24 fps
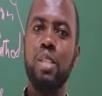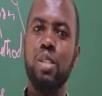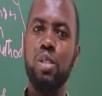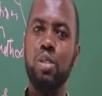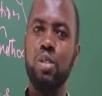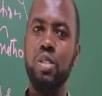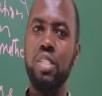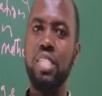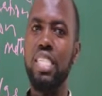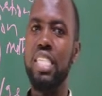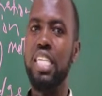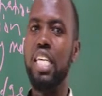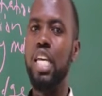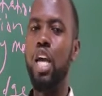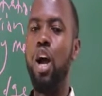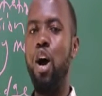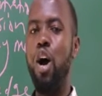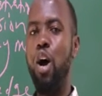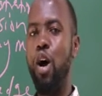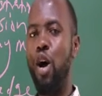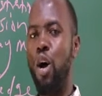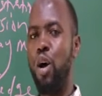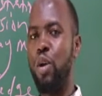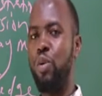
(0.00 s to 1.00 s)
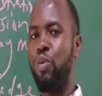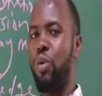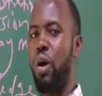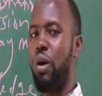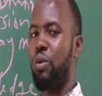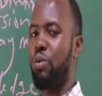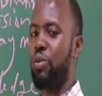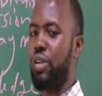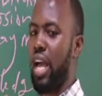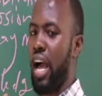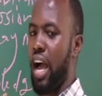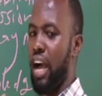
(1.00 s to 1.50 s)
to see all
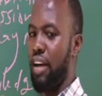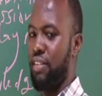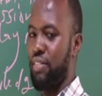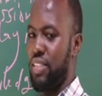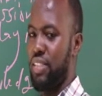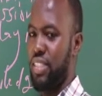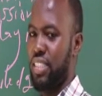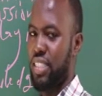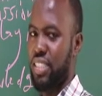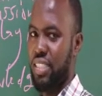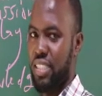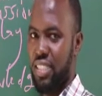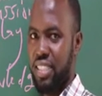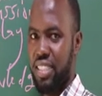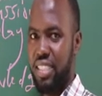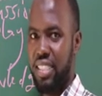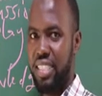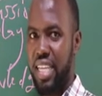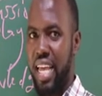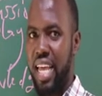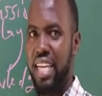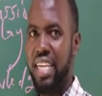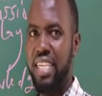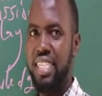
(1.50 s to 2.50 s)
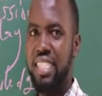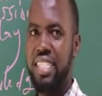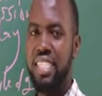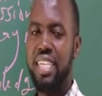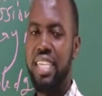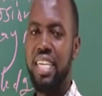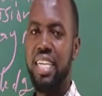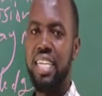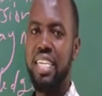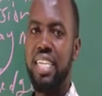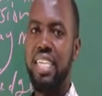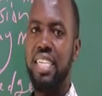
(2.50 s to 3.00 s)
what we have said
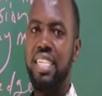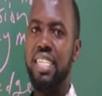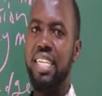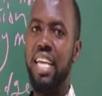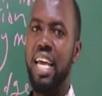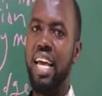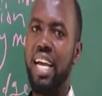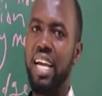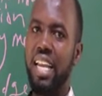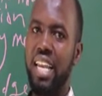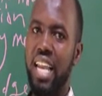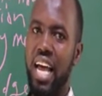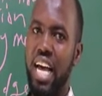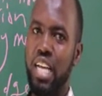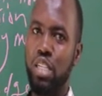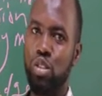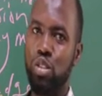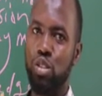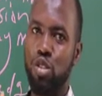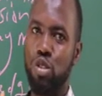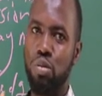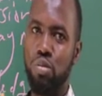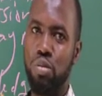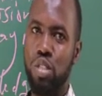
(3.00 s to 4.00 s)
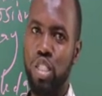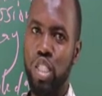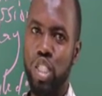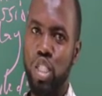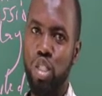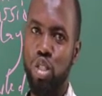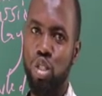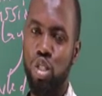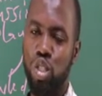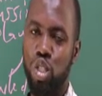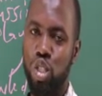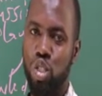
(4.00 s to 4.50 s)
in a classroom
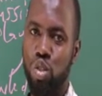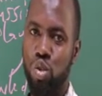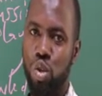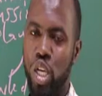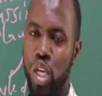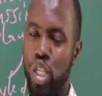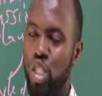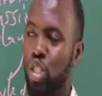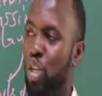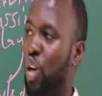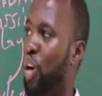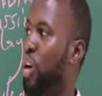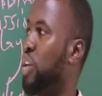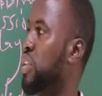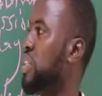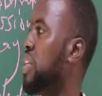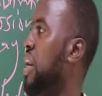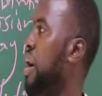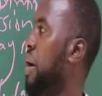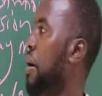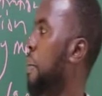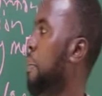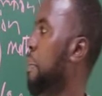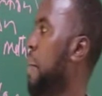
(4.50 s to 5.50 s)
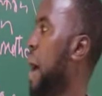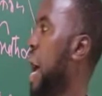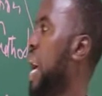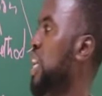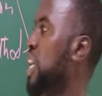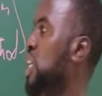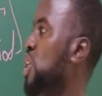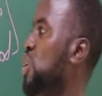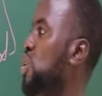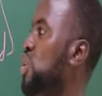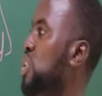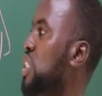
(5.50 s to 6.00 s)
situation by
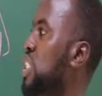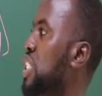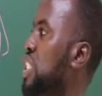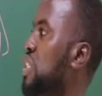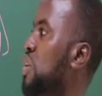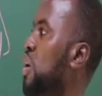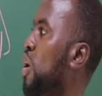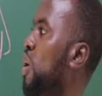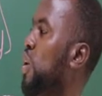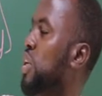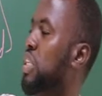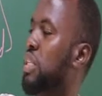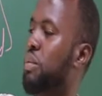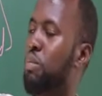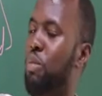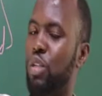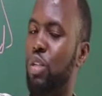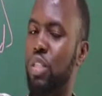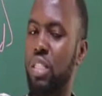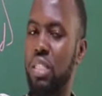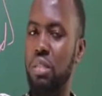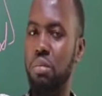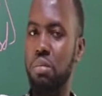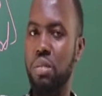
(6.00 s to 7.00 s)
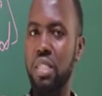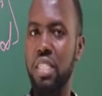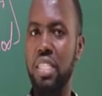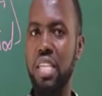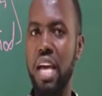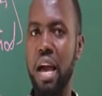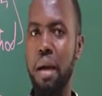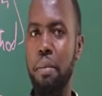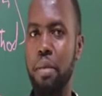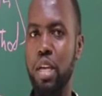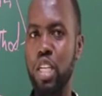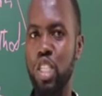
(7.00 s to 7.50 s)
using all the
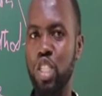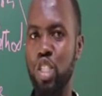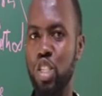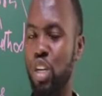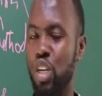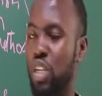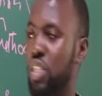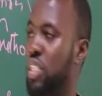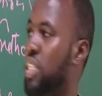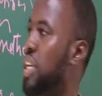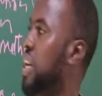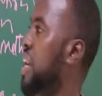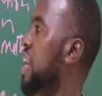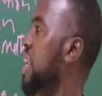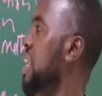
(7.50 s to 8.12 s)
multimedia mentioned,